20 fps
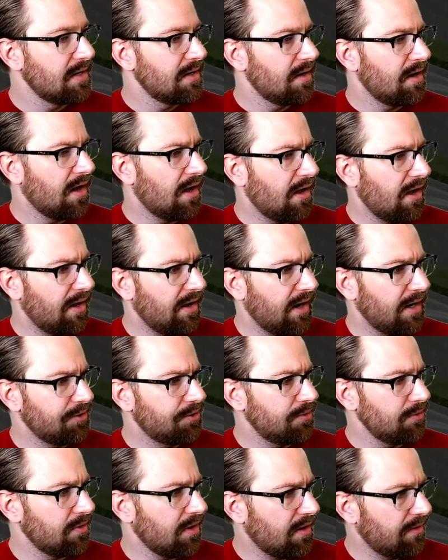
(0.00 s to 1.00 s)
Uh, I
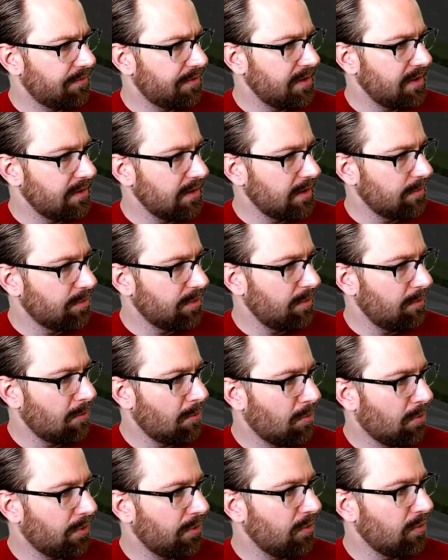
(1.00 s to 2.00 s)
do love the Liberty
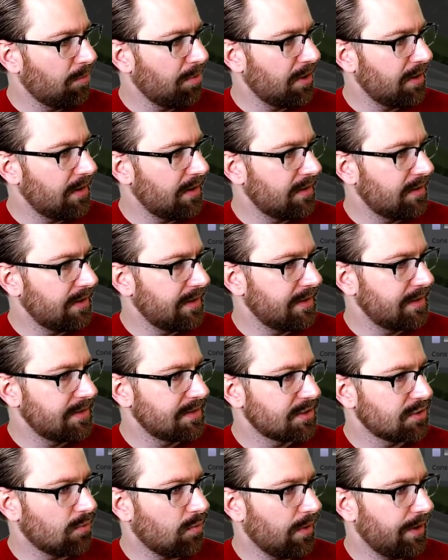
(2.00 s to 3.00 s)
Memorial, but it is
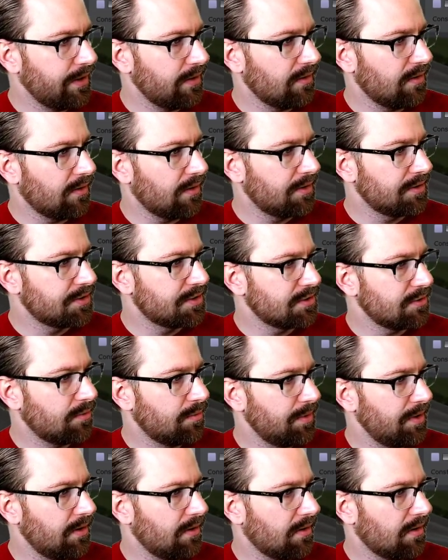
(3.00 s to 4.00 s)
quite large, so
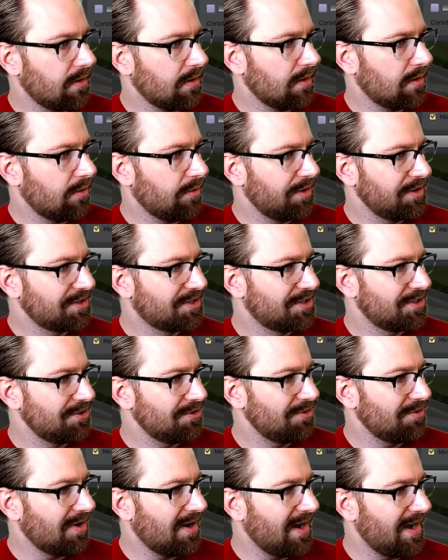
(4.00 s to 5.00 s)
we are going
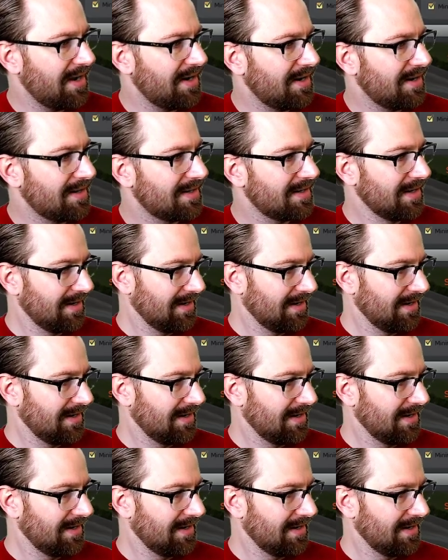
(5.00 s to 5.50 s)
to hide it